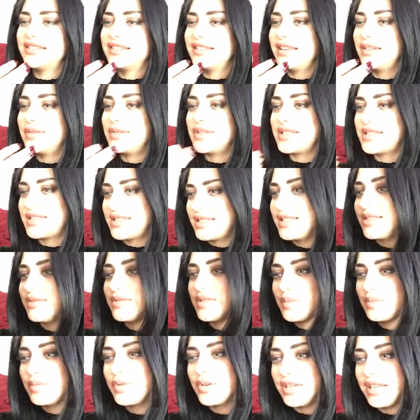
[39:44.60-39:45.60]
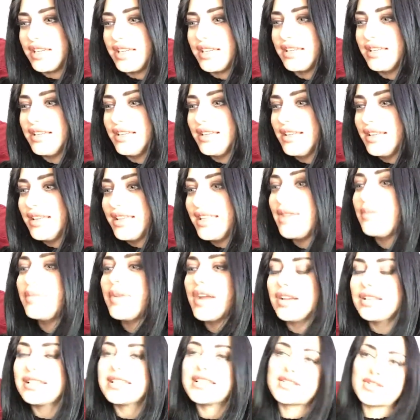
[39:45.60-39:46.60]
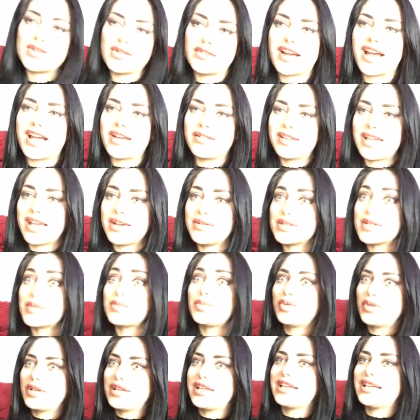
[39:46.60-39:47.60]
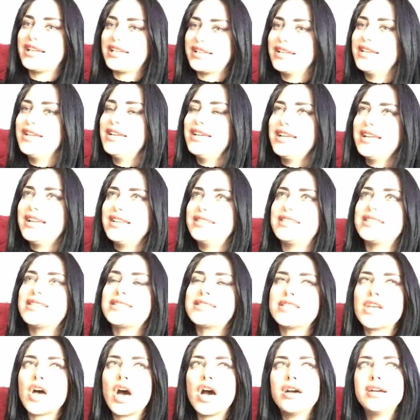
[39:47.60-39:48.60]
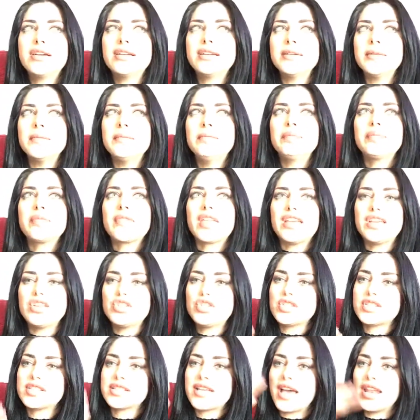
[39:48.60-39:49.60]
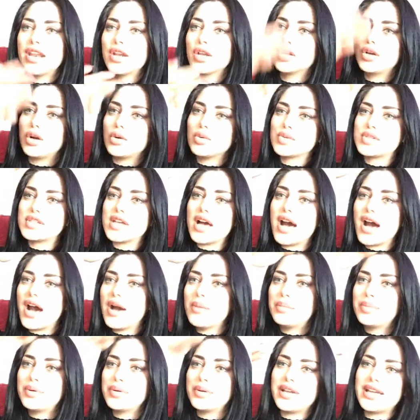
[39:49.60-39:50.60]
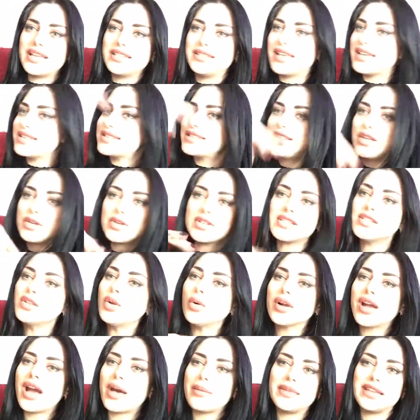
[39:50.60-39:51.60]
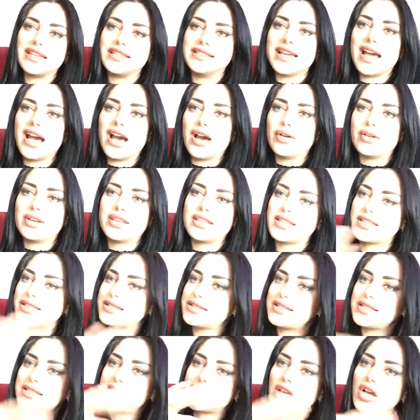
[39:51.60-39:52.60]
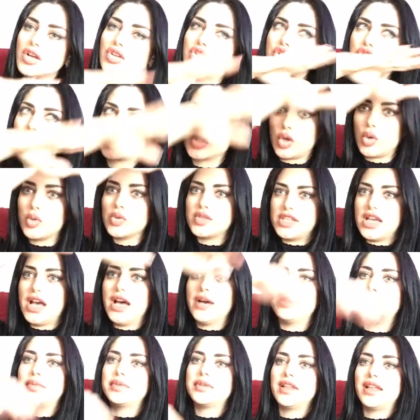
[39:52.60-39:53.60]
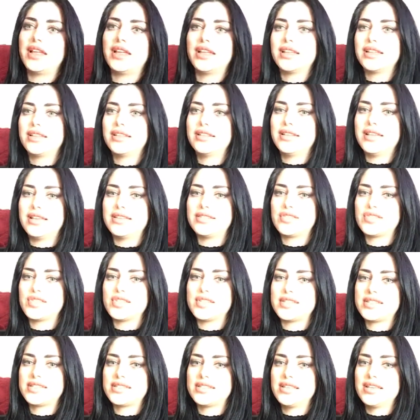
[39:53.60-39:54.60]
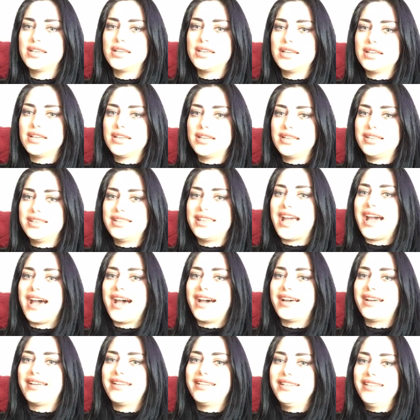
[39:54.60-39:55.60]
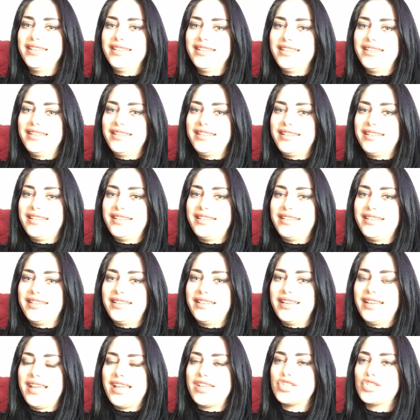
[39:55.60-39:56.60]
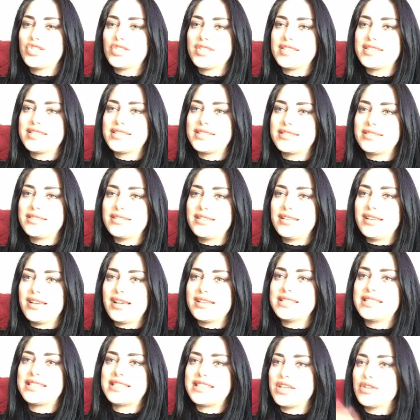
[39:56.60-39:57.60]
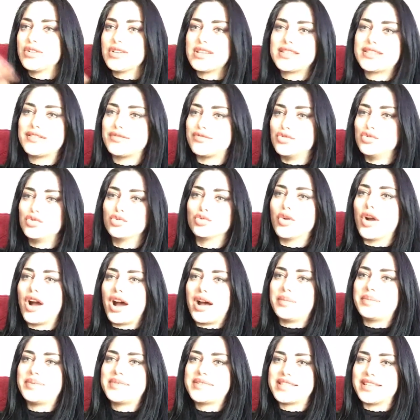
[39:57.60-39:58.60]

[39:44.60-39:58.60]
It was pretty. He barely survived. Yeah, it was a pretty. The song, it just kind of goes up. It does. There is no coming down. The song just goes up. Like, it's just, yeah. it's just a series of drops.